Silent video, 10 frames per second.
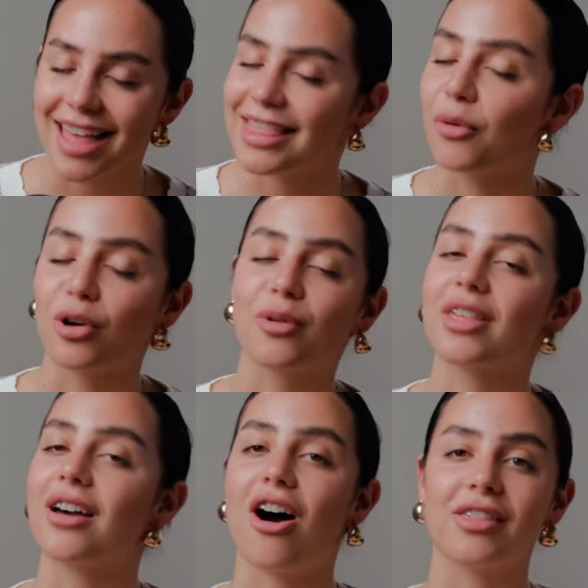that work
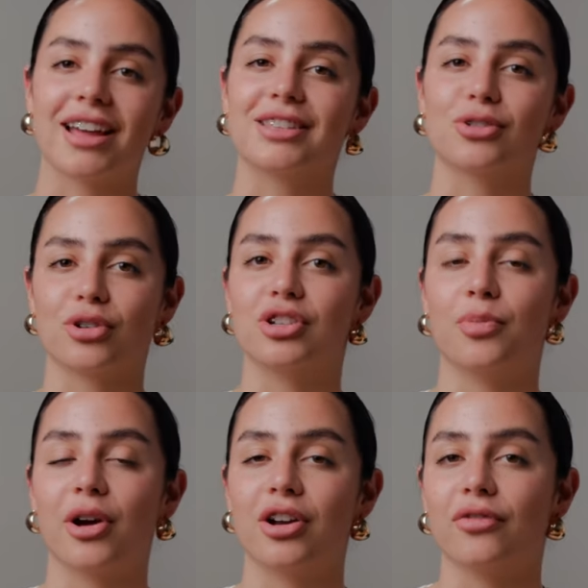with Online Store
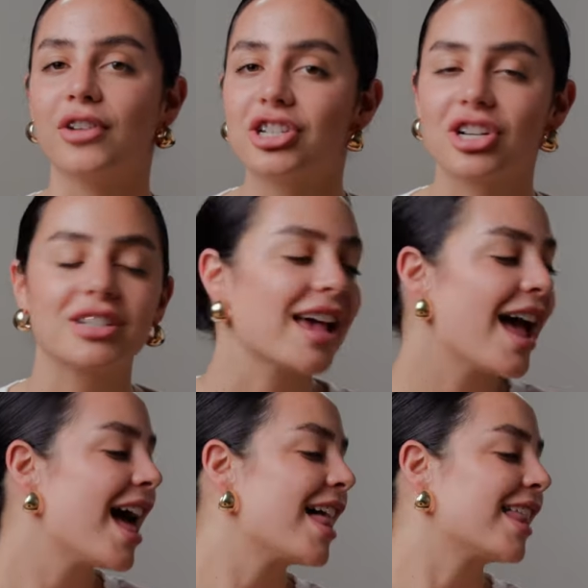2.0 features
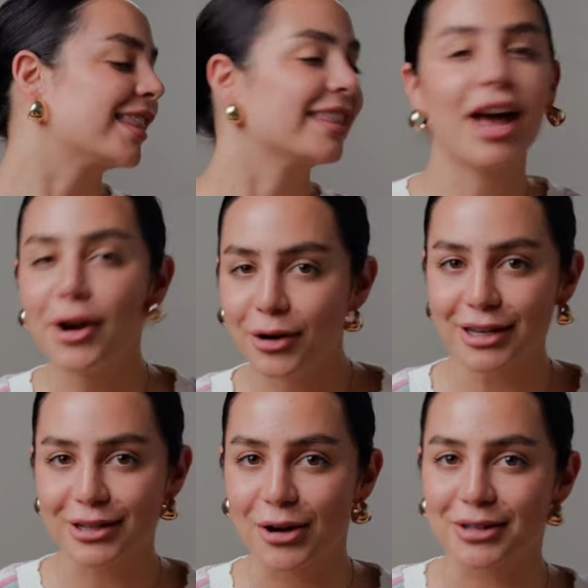literally
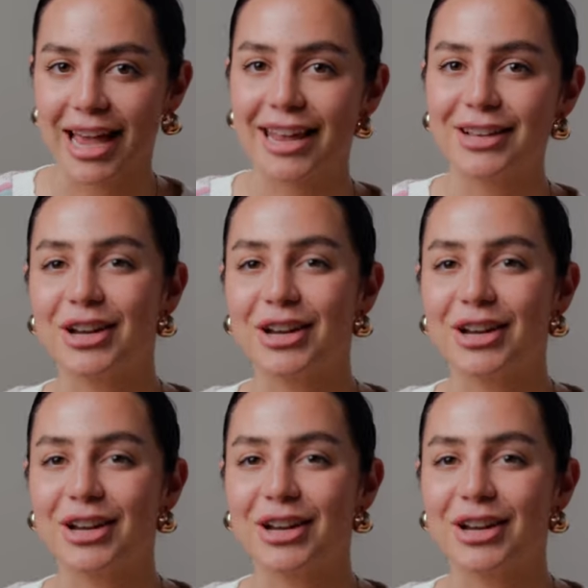so exciting.